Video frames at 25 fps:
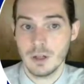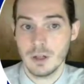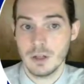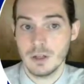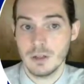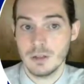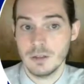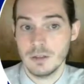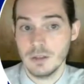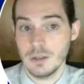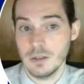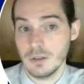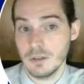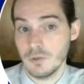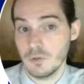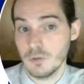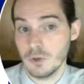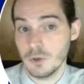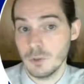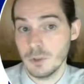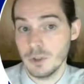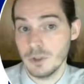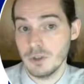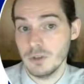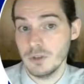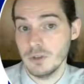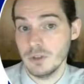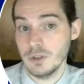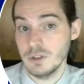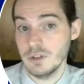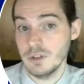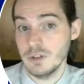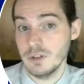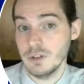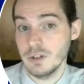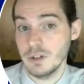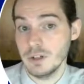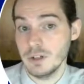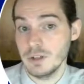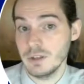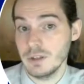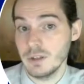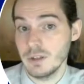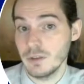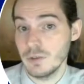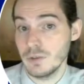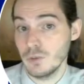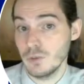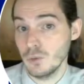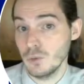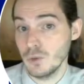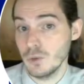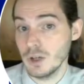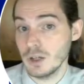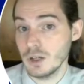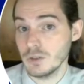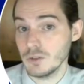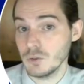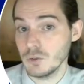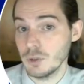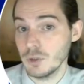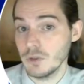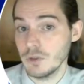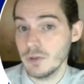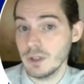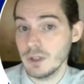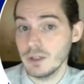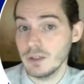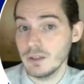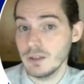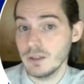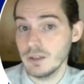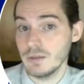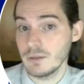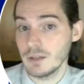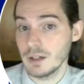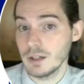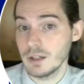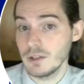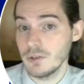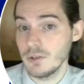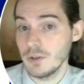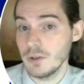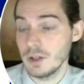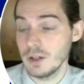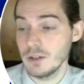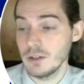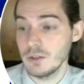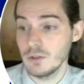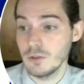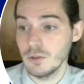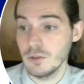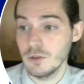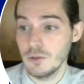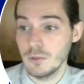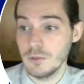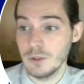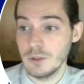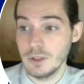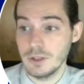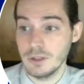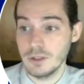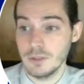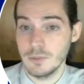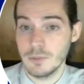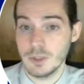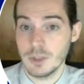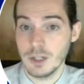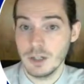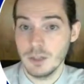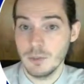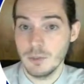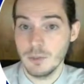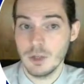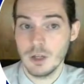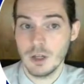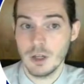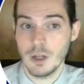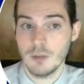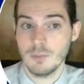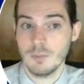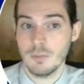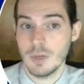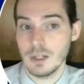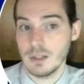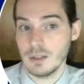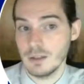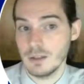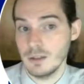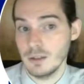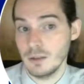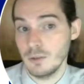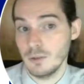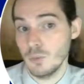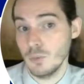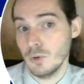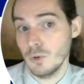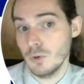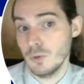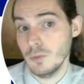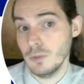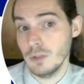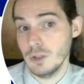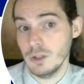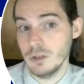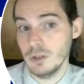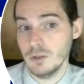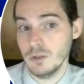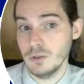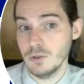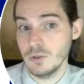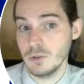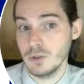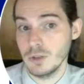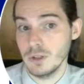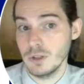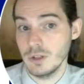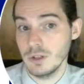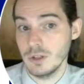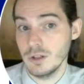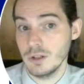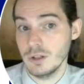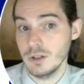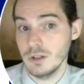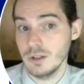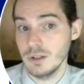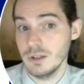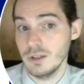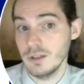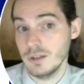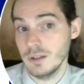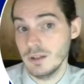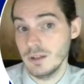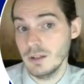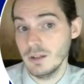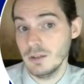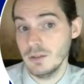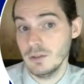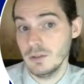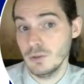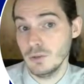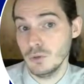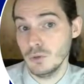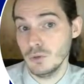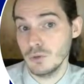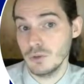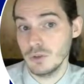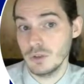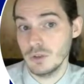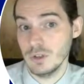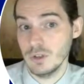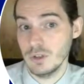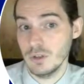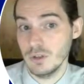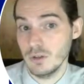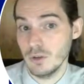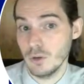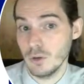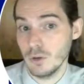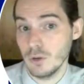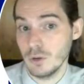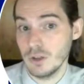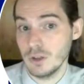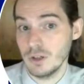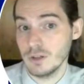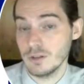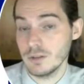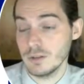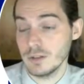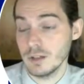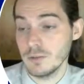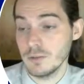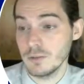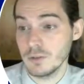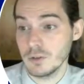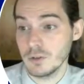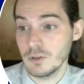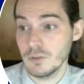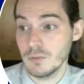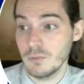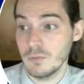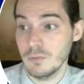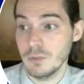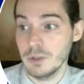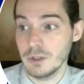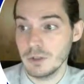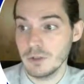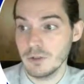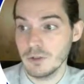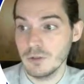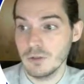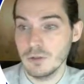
This information is generated through a supervised classification of the ship type, but it will be easily used in other types of vehicle.